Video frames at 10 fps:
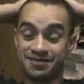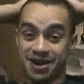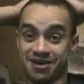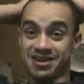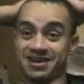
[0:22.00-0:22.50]
In the
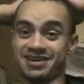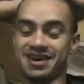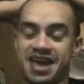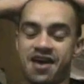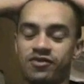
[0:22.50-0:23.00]
Marigny,
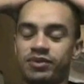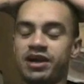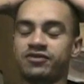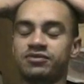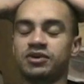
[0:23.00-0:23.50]
a half a
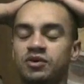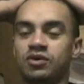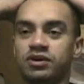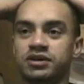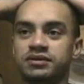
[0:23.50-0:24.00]
block from the
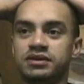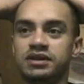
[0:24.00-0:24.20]
quarter.